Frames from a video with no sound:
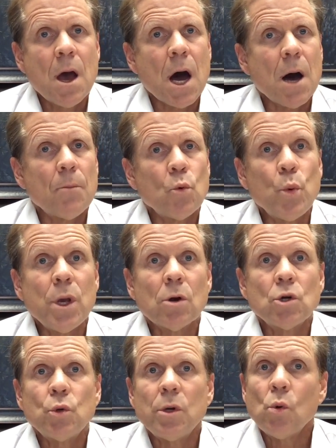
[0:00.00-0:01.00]
we
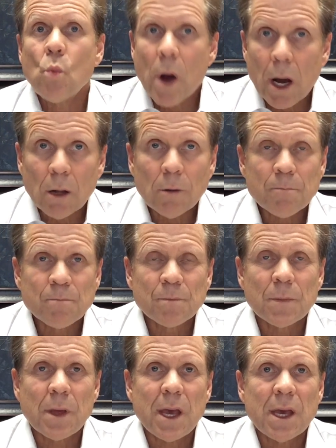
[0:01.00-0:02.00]
are doing well,
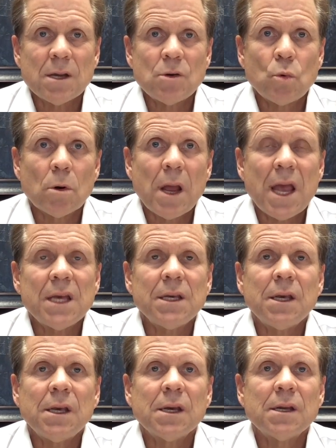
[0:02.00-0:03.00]
and we're
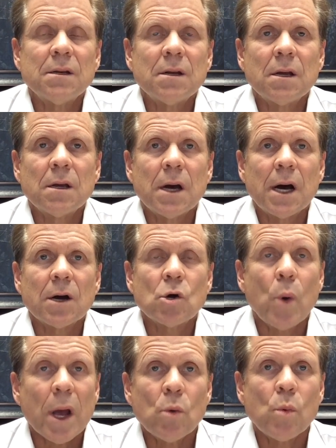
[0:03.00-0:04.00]
hanging in
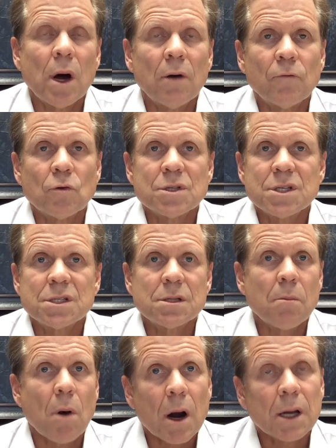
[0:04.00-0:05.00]
quite well versus
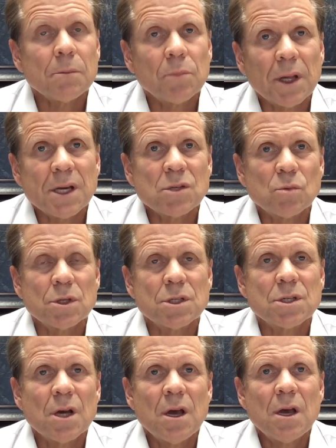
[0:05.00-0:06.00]
the marketplace,
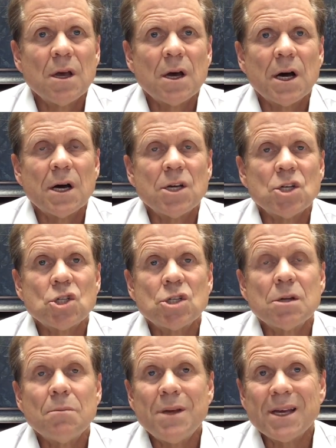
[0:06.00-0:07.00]
which is
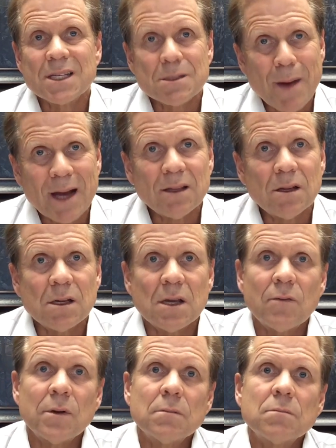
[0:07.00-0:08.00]
to be expected
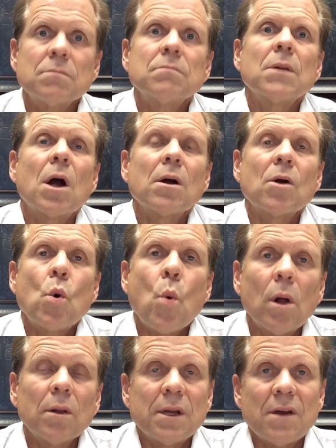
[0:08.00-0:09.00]
given our
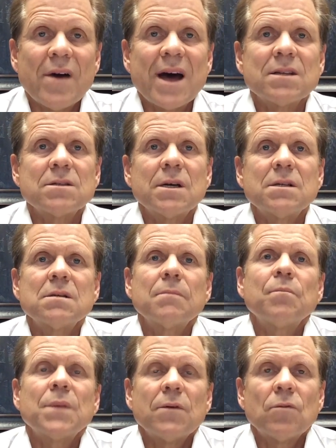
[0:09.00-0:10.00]
quality of assets,
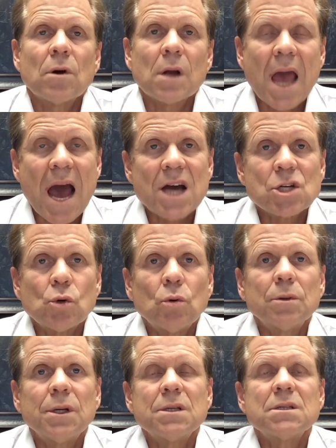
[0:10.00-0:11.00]
given our cash
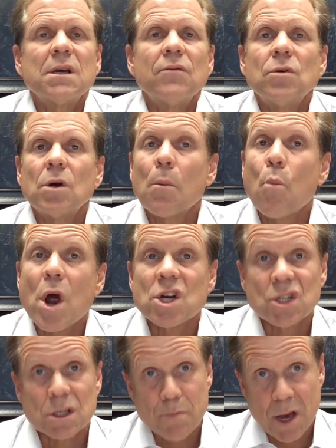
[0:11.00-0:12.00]
holdings, given our
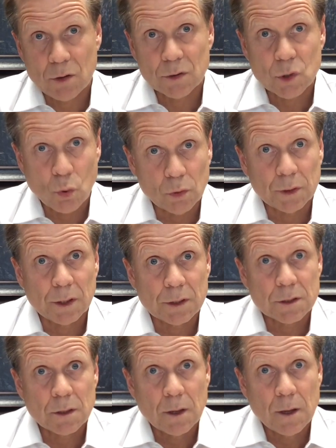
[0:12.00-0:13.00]
precious metals
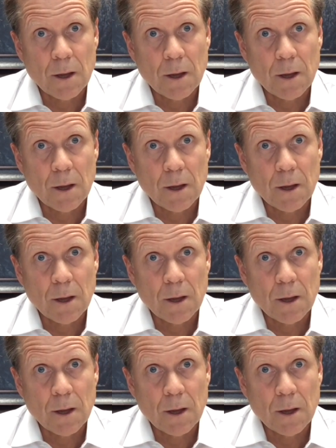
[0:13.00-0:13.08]
holdings.